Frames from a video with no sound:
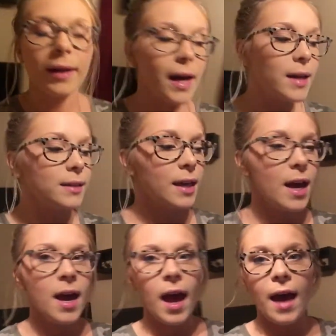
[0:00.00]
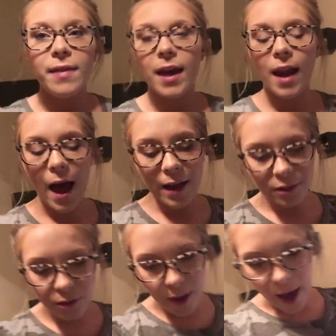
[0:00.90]
I guess. And then I
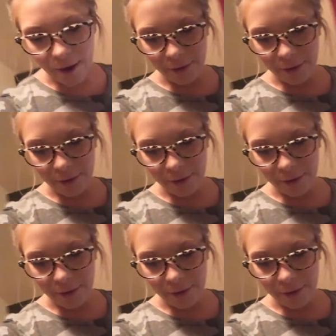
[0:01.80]
do have